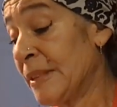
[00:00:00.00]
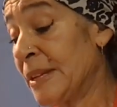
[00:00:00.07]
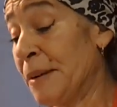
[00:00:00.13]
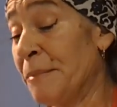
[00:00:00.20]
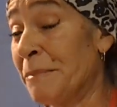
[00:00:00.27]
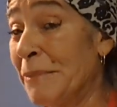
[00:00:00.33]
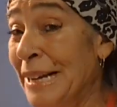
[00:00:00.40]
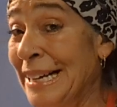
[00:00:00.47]

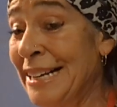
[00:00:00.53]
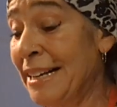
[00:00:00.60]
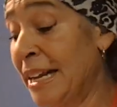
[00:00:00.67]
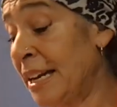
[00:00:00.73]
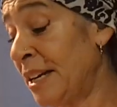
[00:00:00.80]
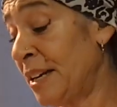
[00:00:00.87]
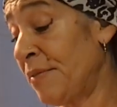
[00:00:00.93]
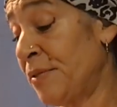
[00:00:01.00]
You might
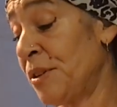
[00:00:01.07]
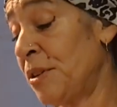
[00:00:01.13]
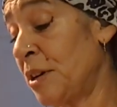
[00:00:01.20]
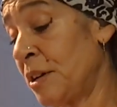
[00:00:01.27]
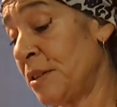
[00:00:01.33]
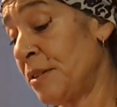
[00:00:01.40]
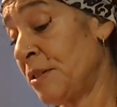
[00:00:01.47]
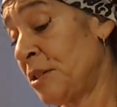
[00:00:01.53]
get it if you're
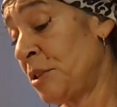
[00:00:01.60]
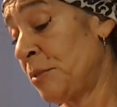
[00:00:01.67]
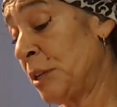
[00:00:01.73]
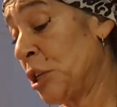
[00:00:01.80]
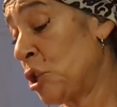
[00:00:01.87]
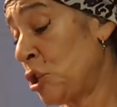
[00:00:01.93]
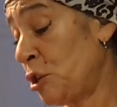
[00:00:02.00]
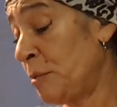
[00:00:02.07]
not
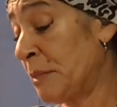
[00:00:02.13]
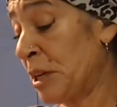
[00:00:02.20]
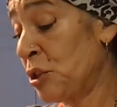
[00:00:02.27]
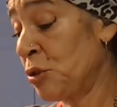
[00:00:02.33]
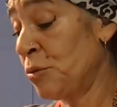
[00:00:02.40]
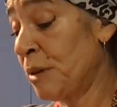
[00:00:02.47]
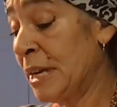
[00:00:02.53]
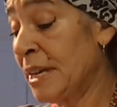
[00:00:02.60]
doing too
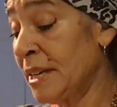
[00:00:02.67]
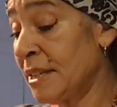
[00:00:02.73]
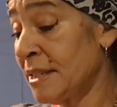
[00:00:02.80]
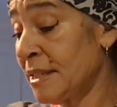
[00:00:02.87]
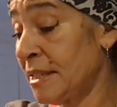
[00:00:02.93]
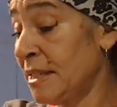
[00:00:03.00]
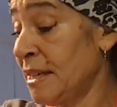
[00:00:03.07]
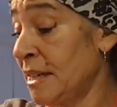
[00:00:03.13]
much
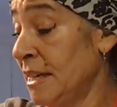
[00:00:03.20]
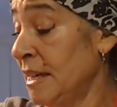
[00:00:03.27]
rice.